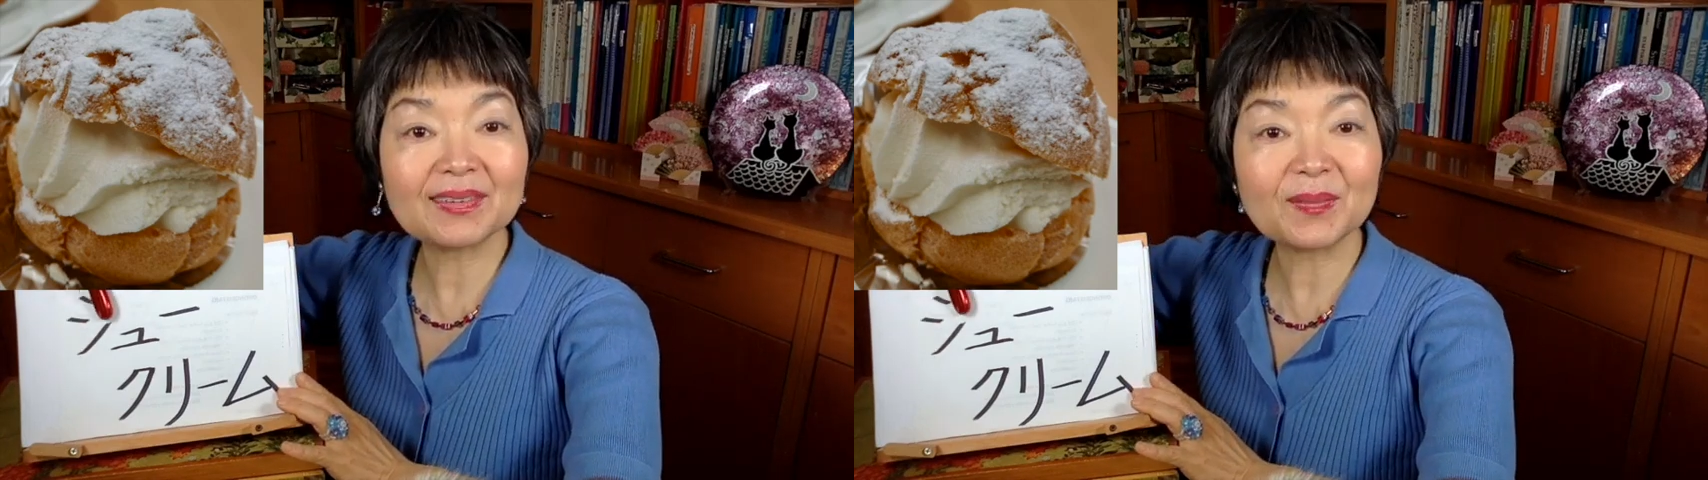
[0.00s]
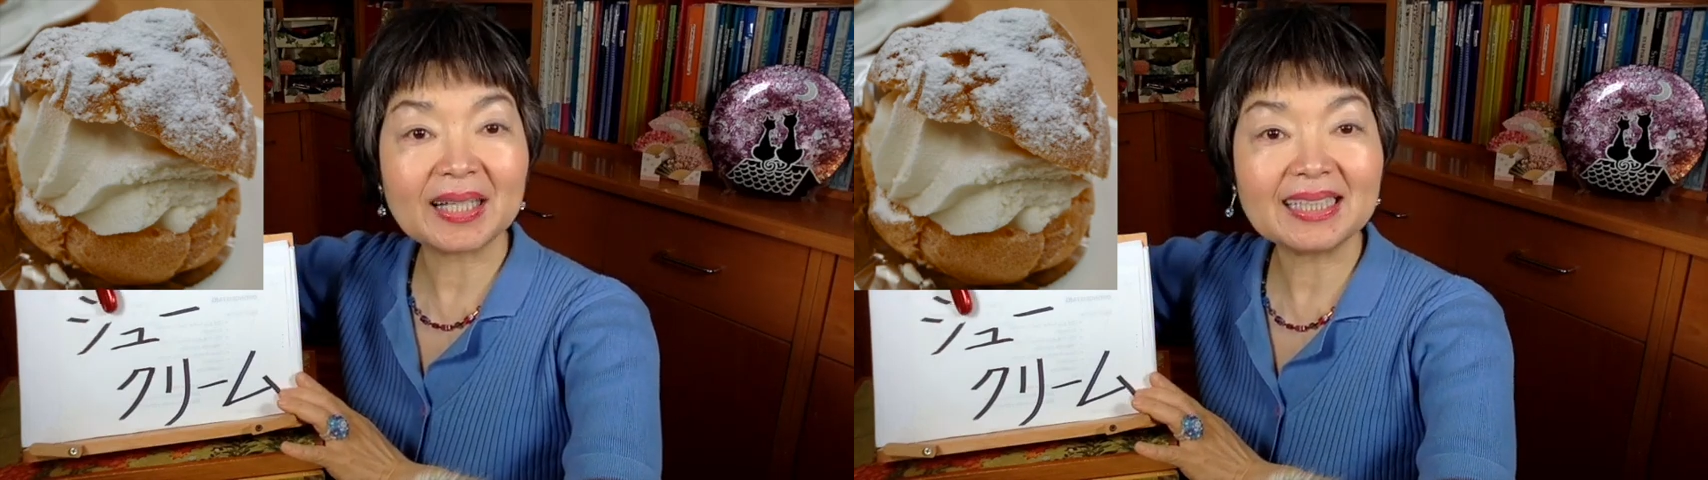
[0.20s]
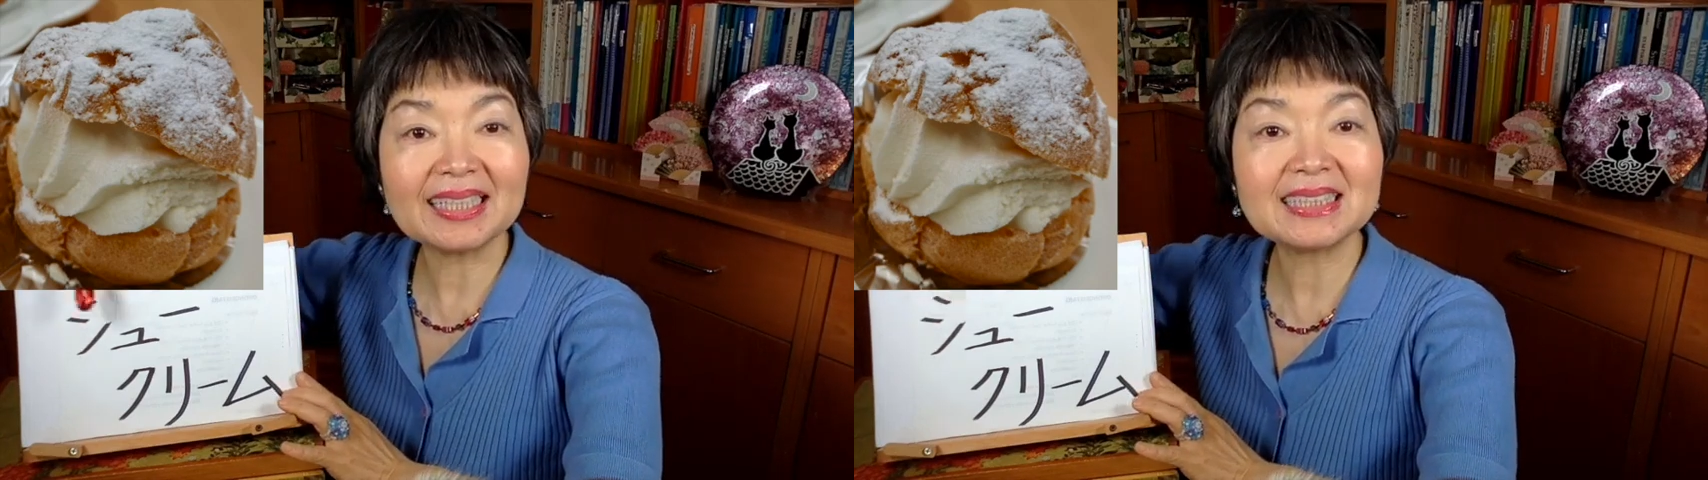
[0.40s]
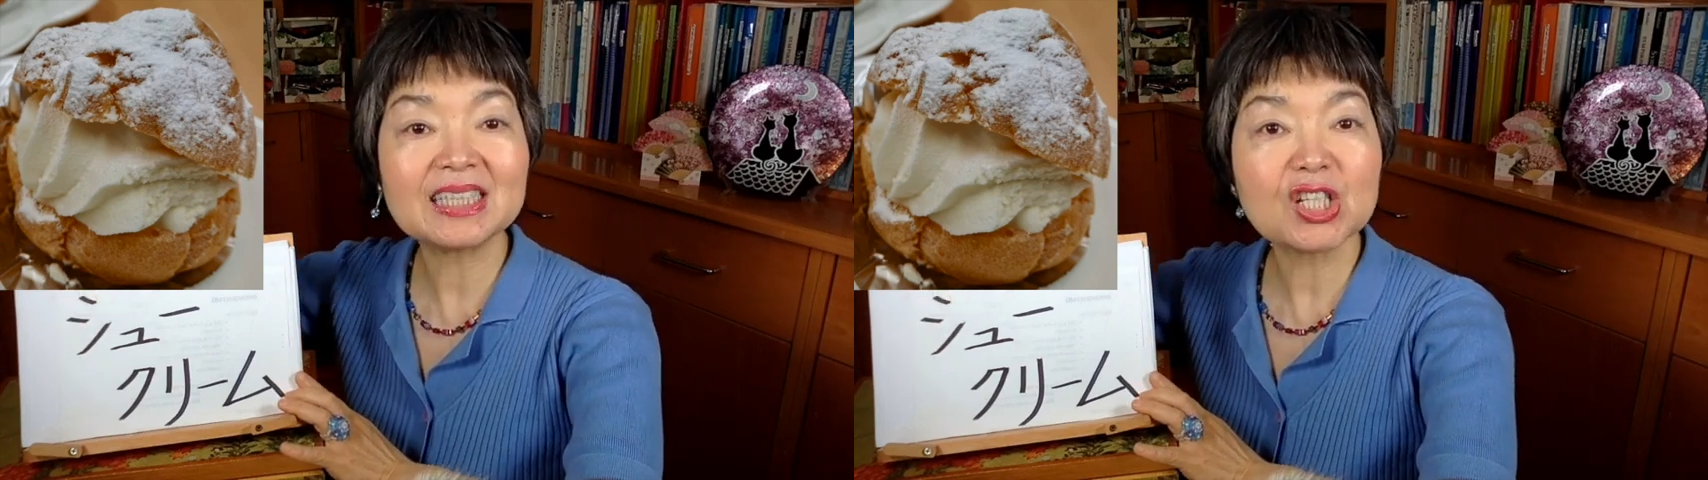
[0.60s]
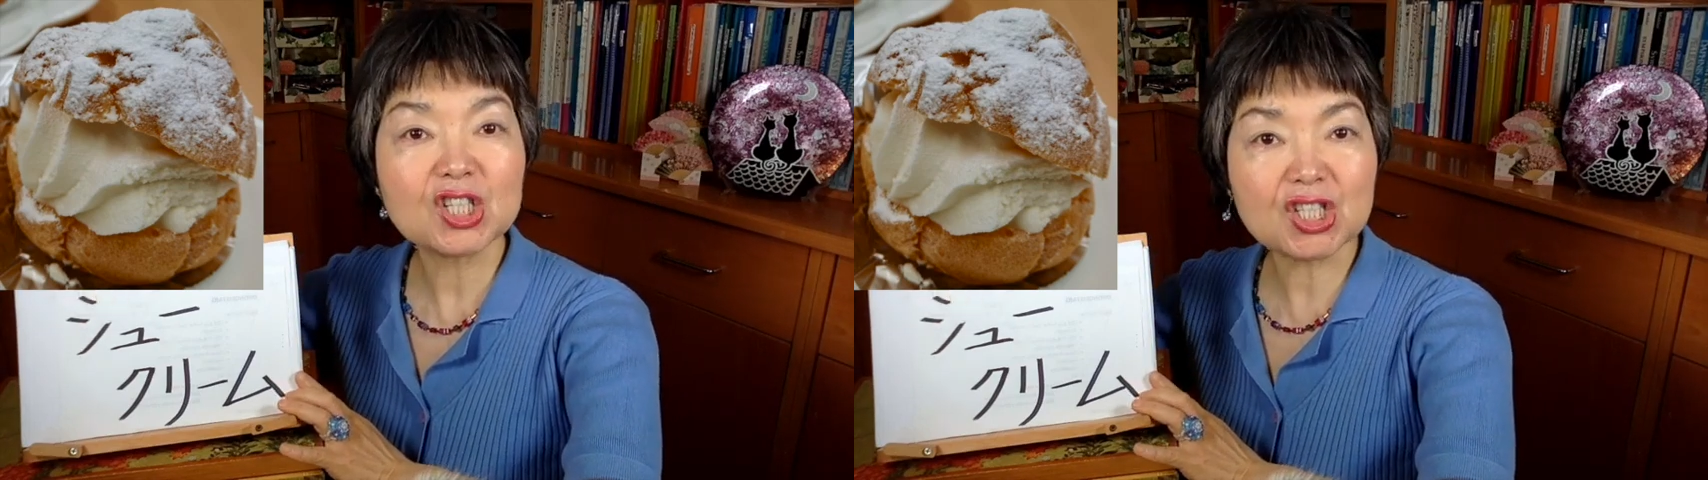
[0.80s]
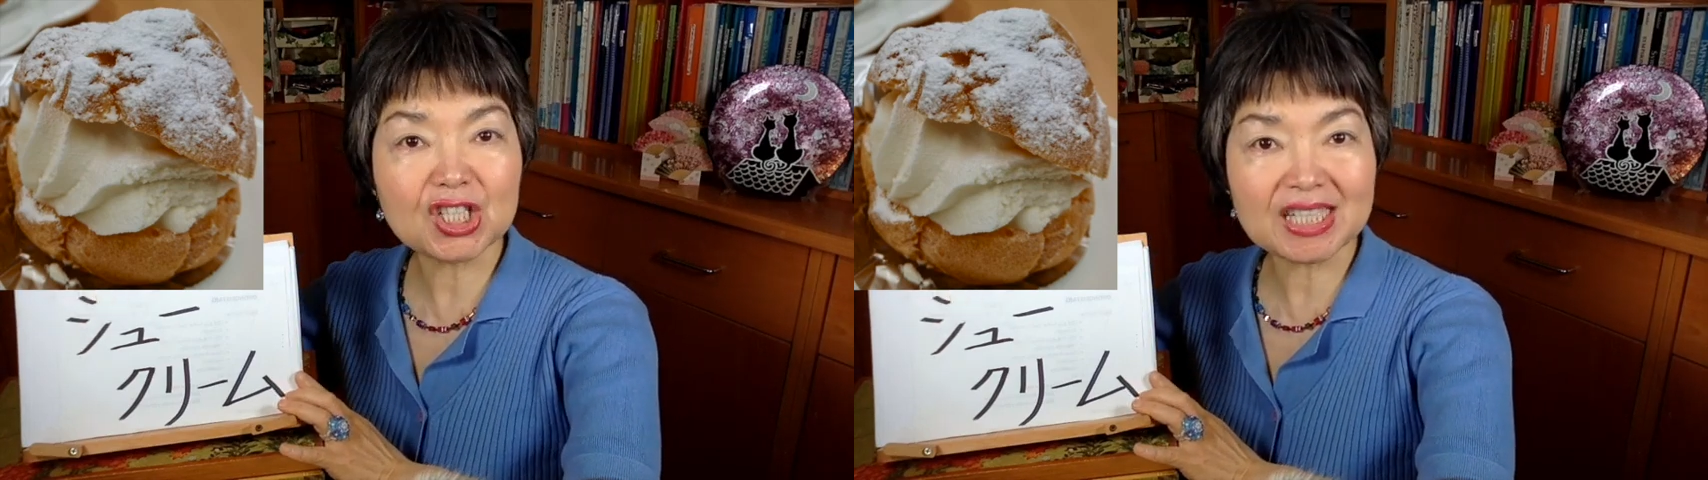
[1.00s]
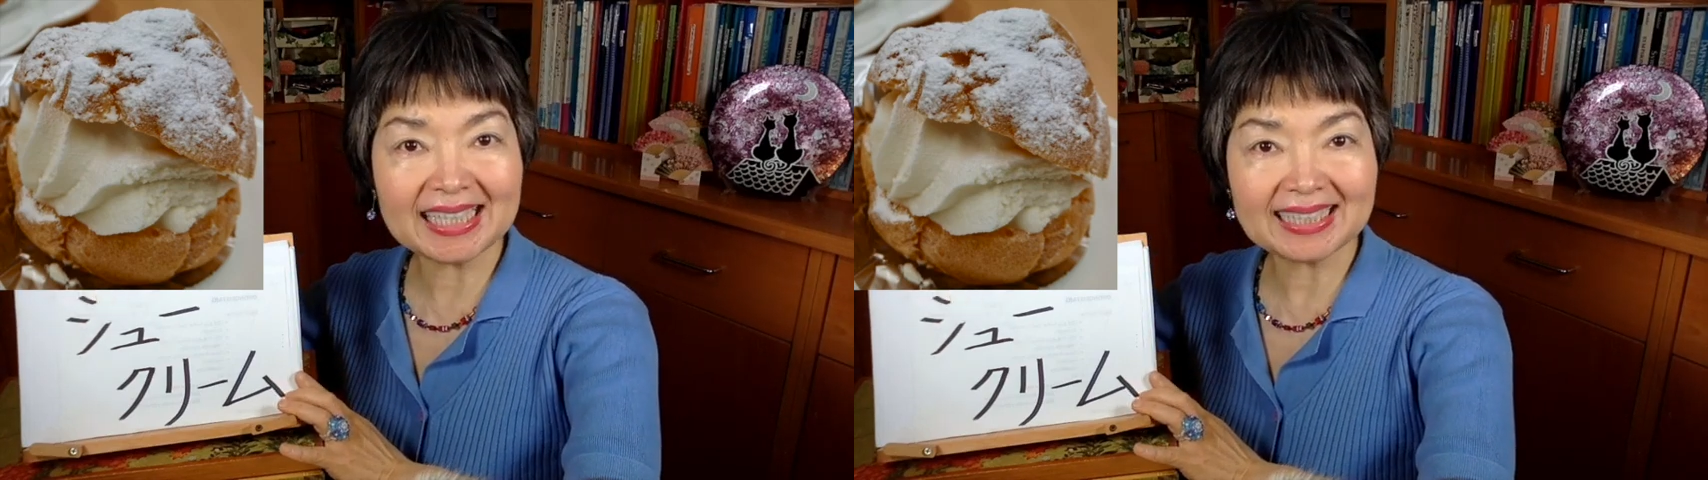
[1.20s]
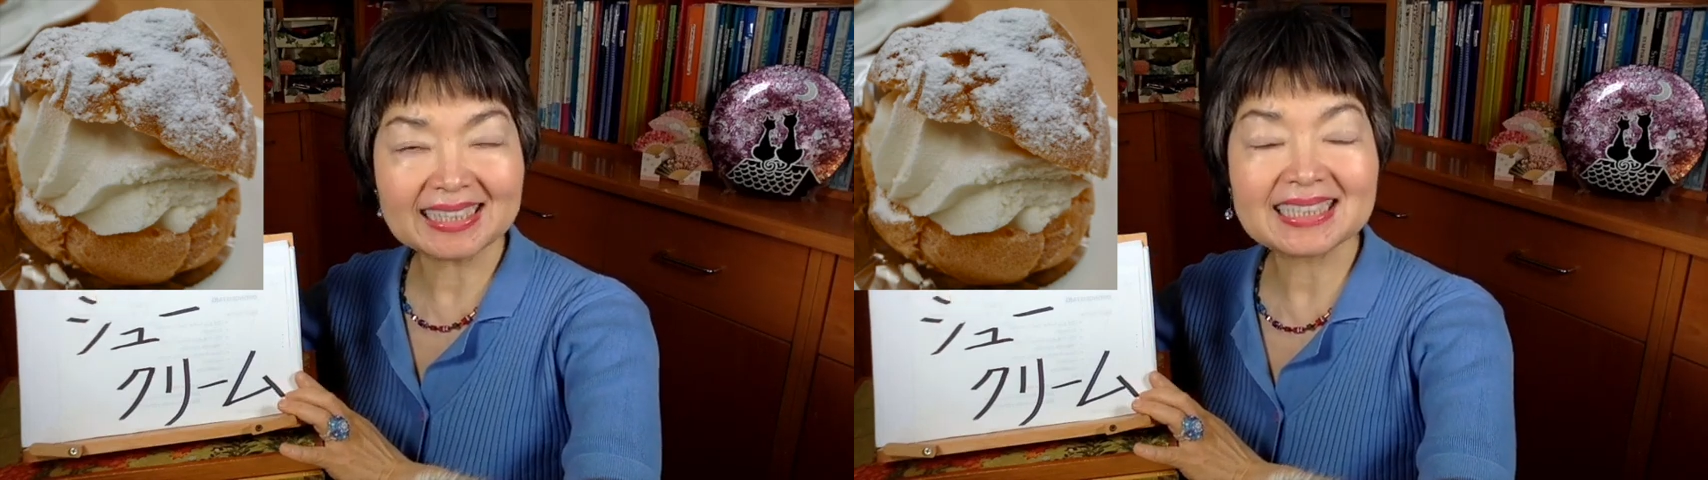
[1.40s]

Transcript: one is shi,